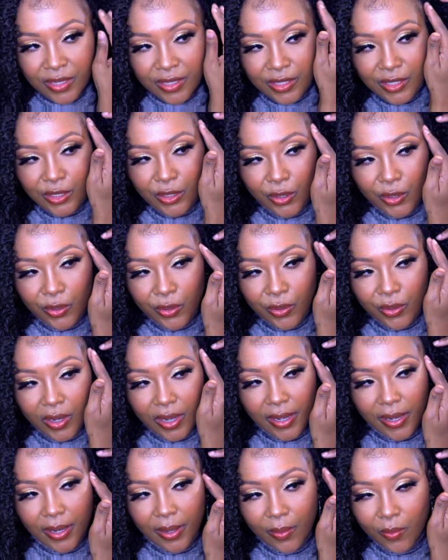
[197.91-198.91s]
So
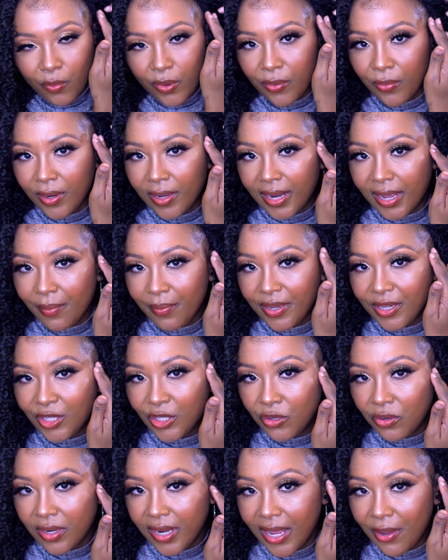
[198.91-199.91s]
we will not be
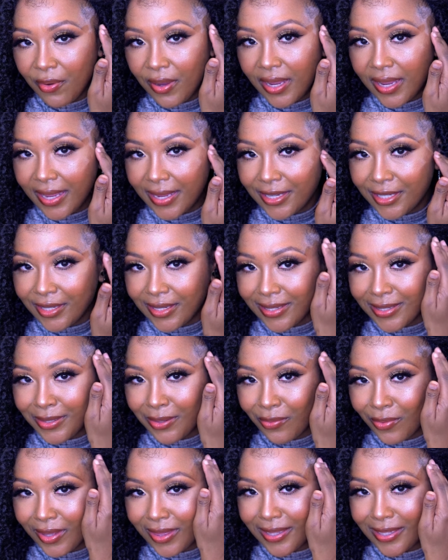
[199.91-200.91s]
showing our edges
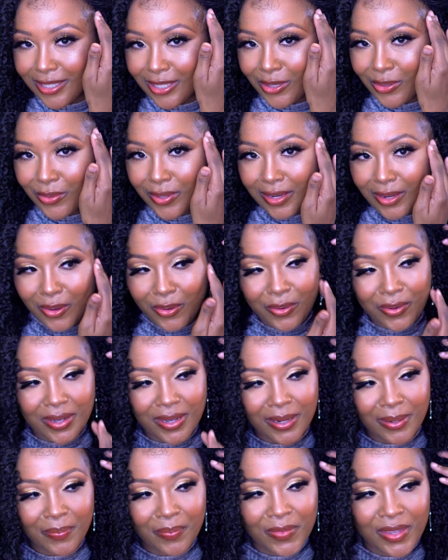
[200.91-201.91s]
with this unit
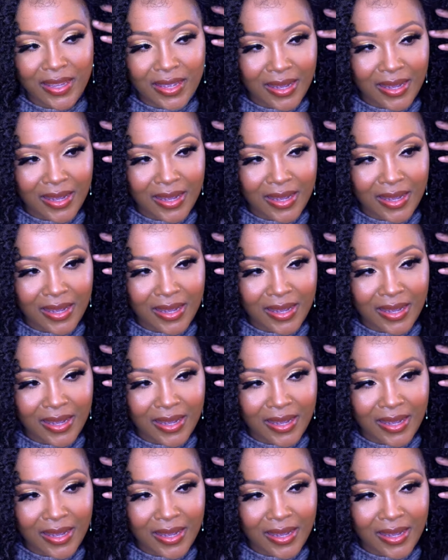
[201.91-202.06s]
on.